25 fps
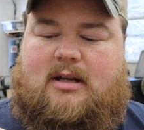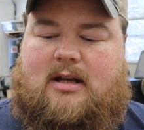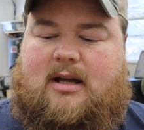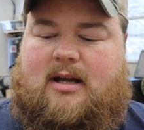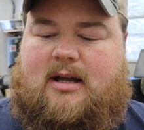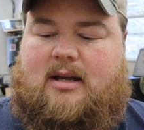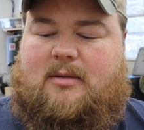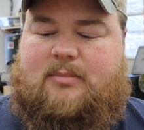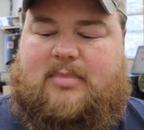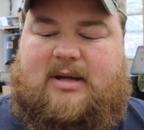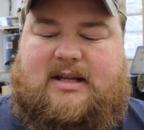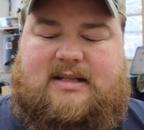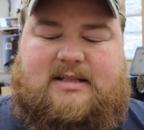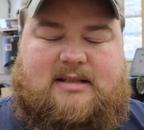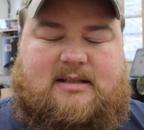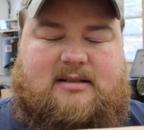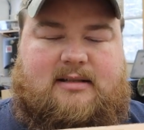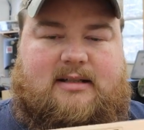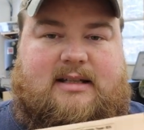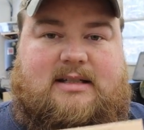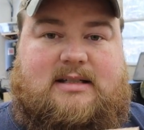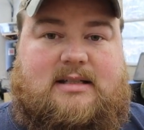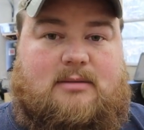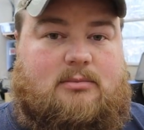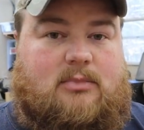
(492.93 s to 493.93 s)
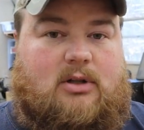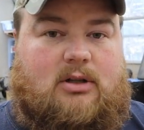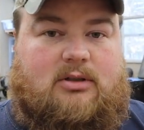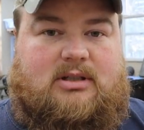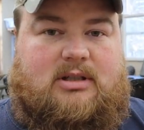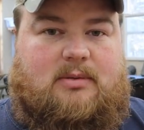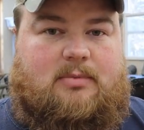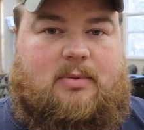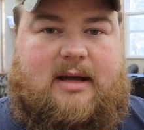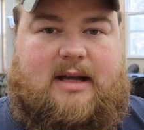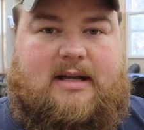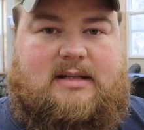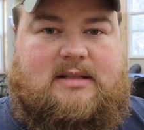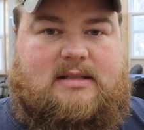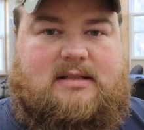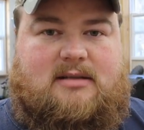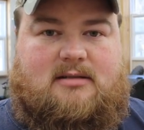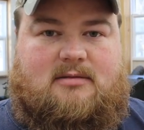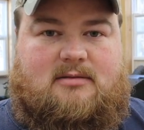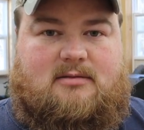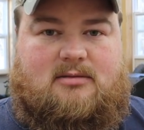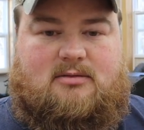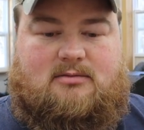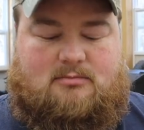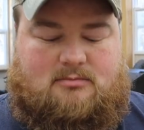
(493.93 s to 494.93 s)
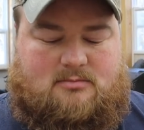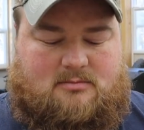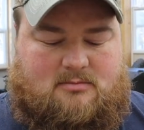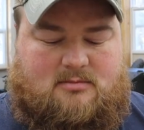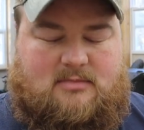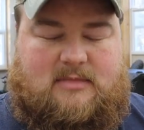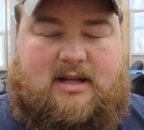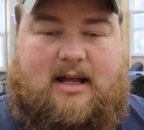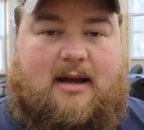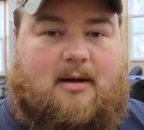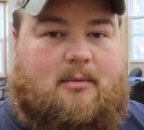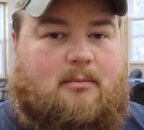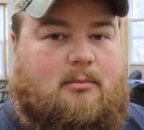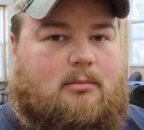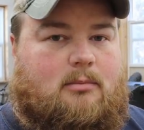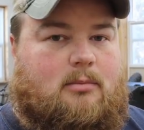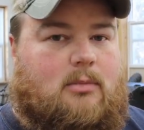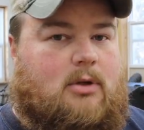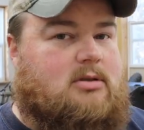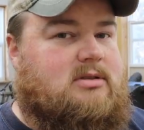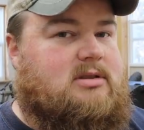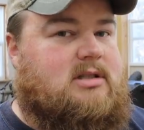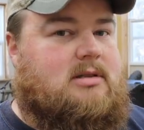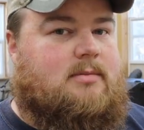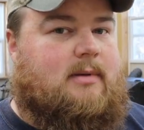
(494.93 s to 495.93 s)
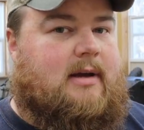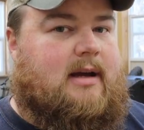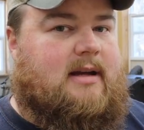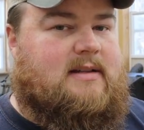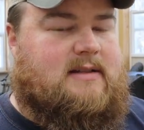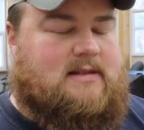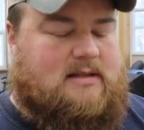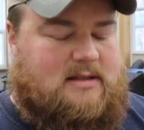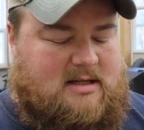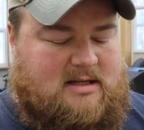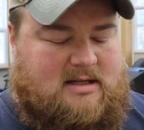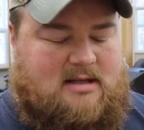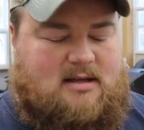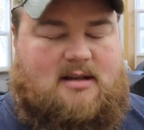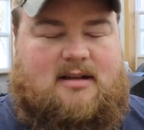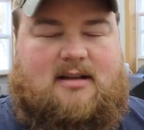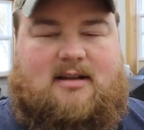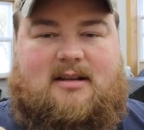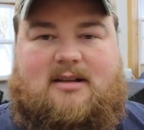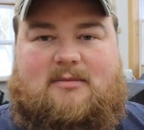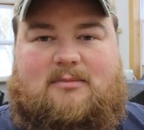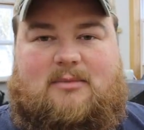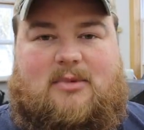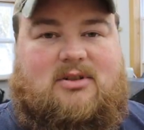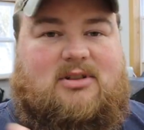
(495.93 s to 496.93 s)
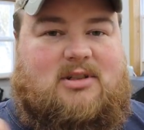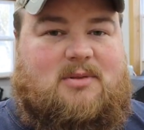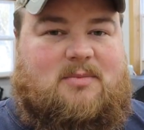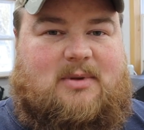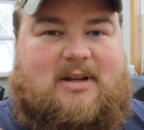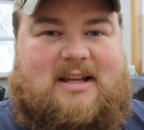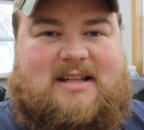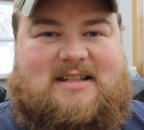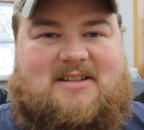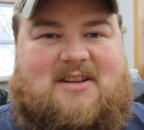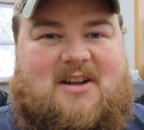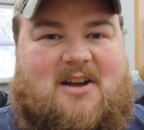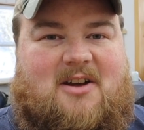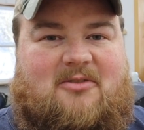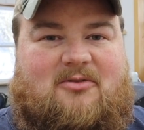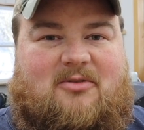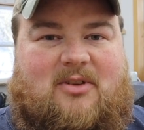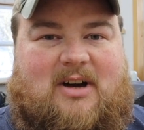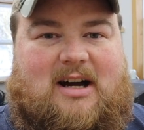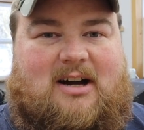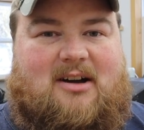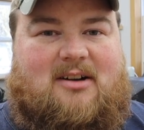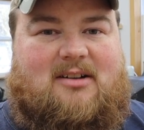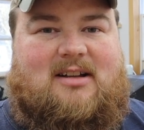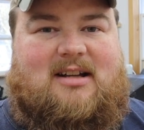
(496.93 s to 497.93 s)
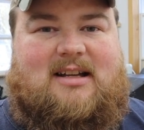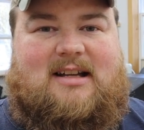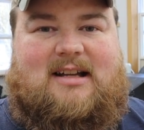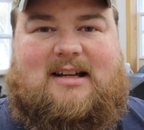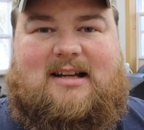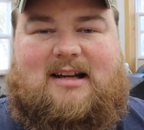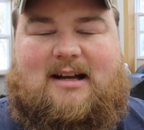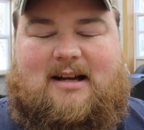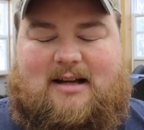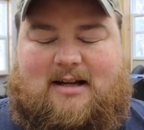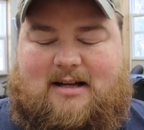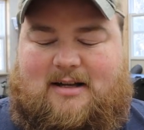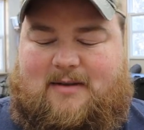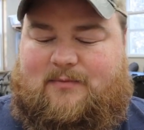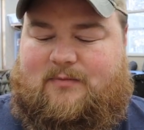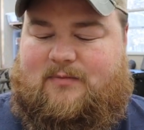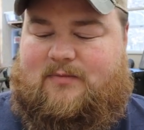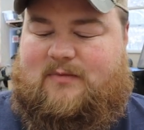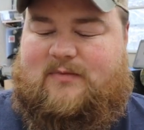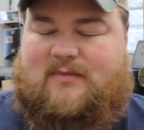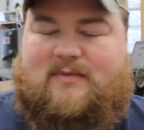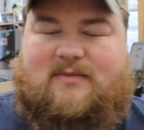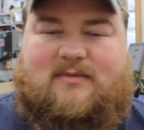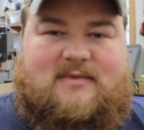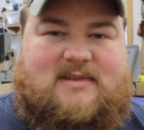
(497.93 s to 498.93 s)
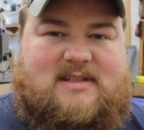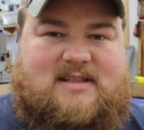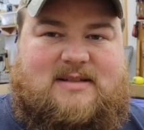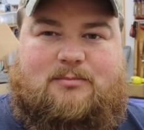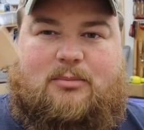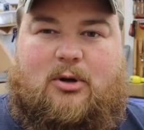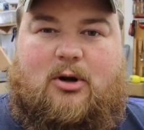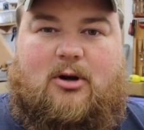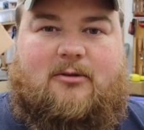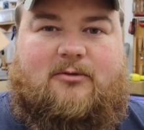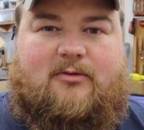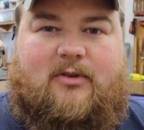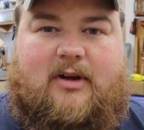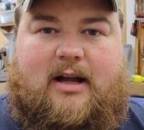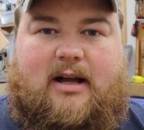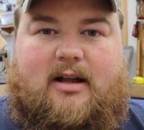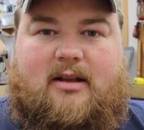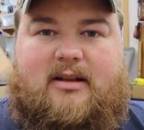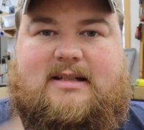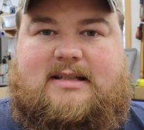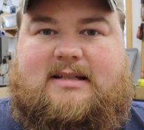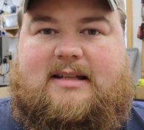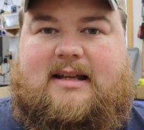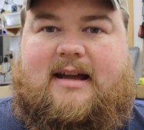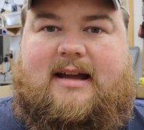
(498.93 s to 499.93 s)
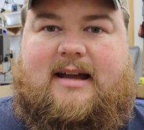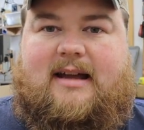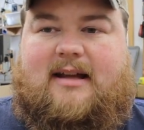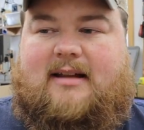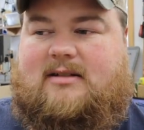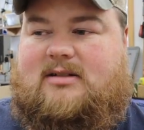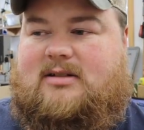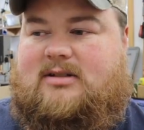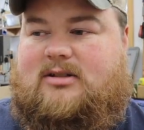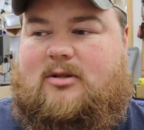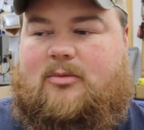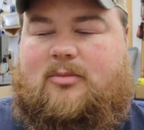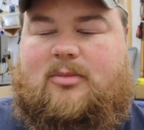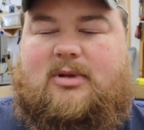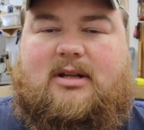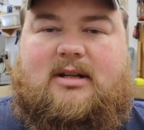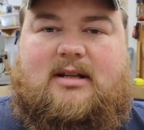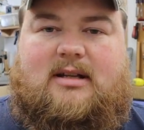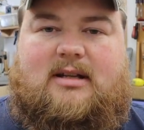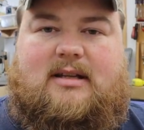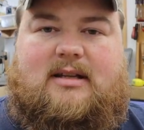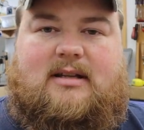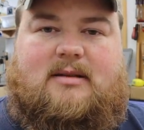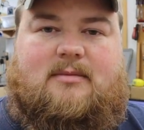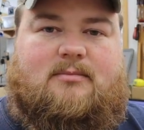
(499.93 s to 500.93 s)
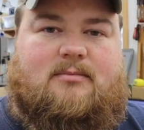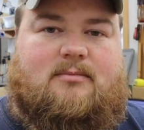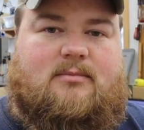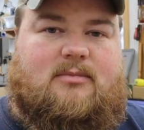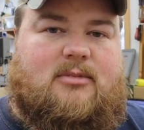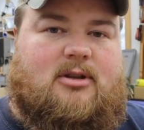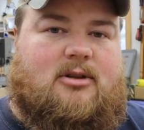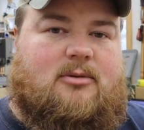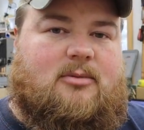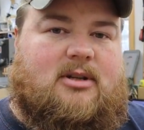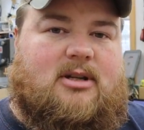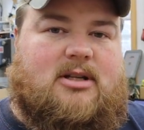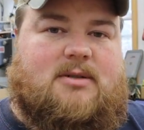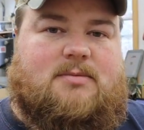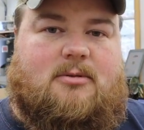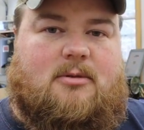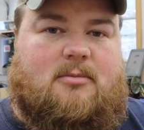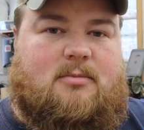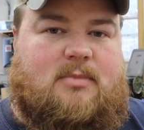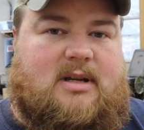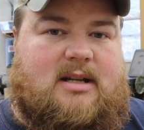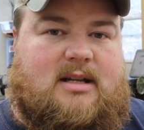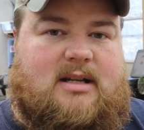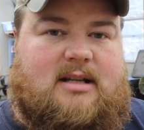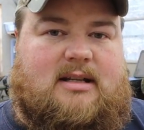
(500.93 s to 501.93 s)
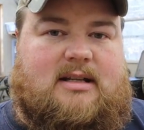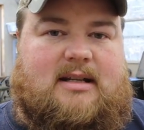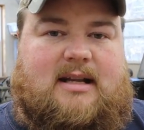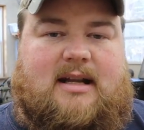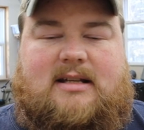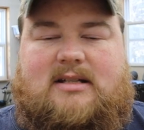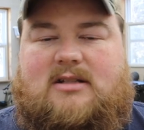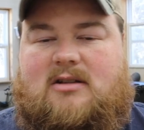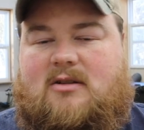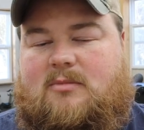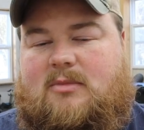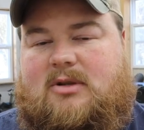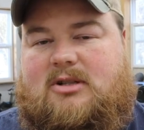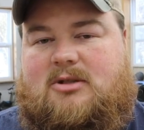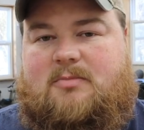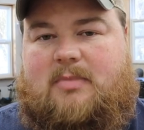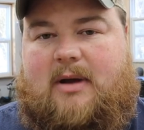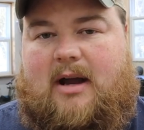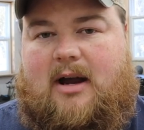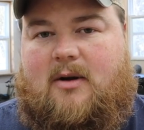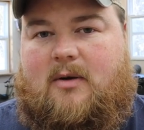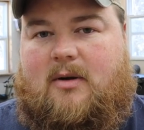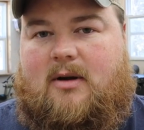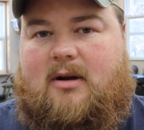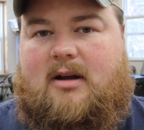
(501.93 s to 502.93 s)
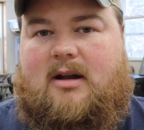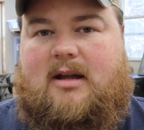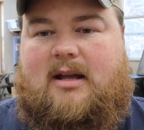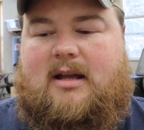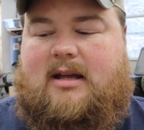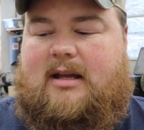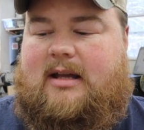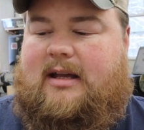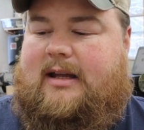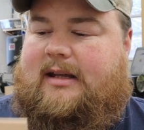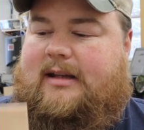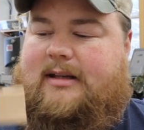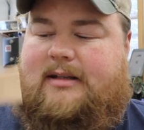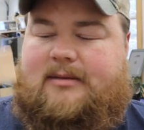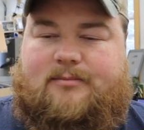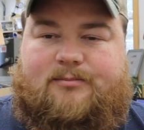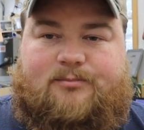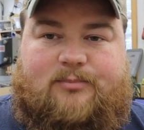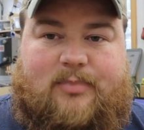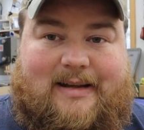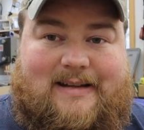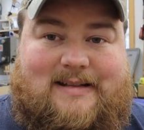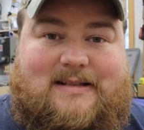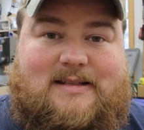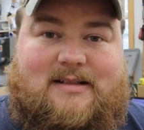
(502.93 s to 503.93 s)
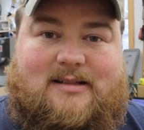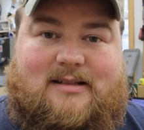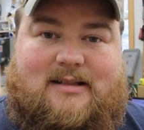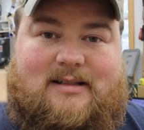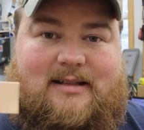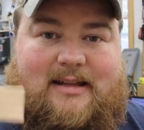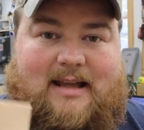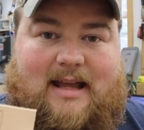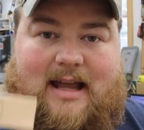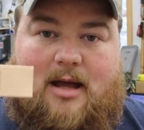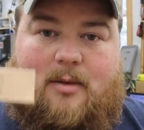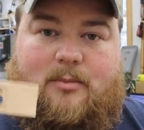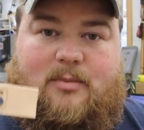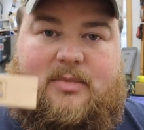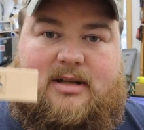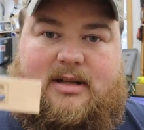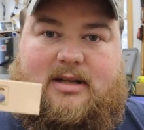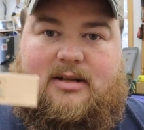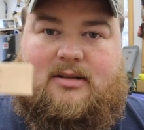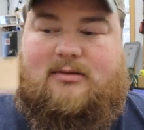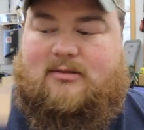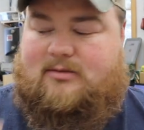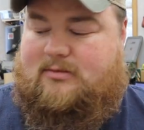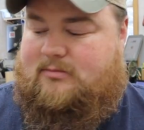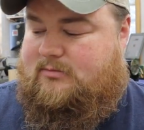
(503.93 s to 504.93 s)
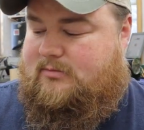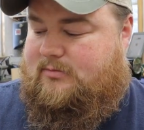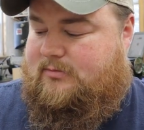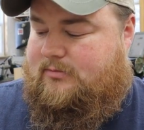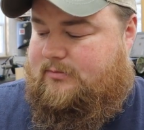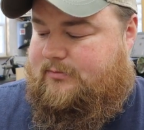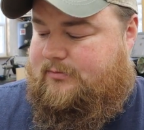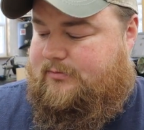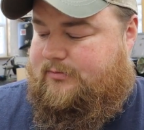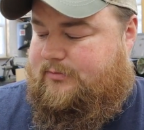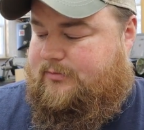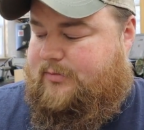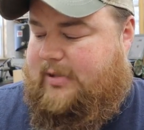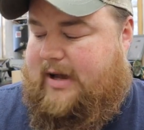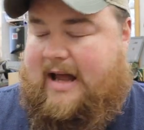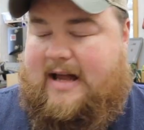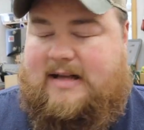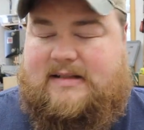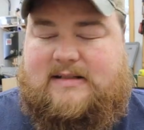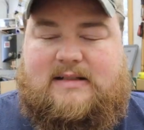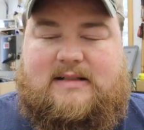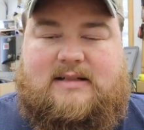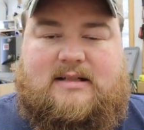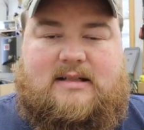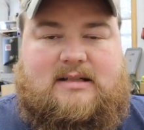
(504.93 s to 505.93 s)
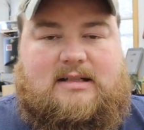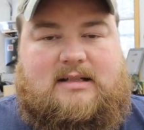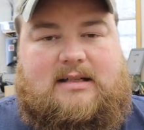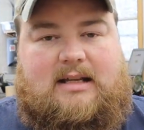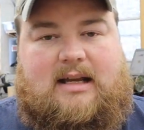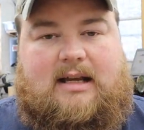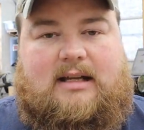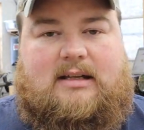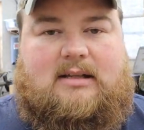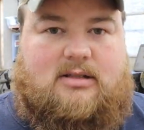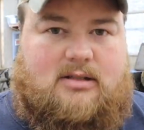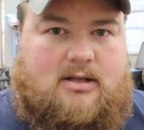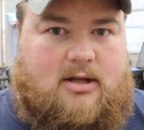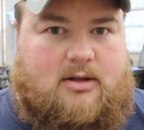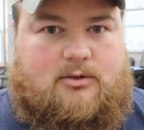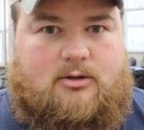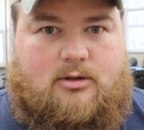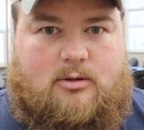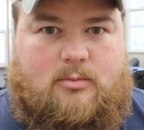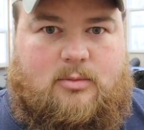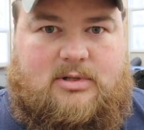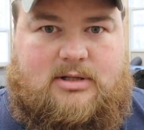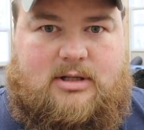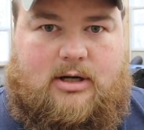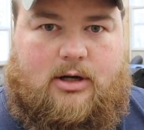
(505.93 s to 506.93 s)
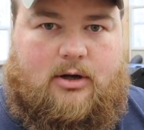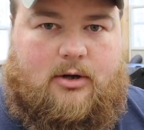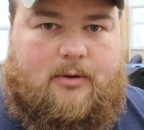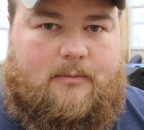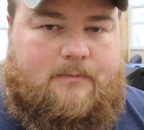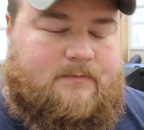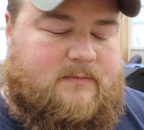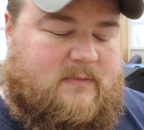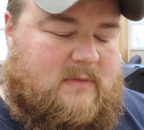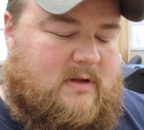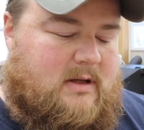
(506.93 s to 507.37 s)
Uh, basically, it's a multi-pass, yeah, multi-pass multipass cut file. Um, per file, it's like so many millimeters per minute at so much power, and basically how many passes does it take to cut through material.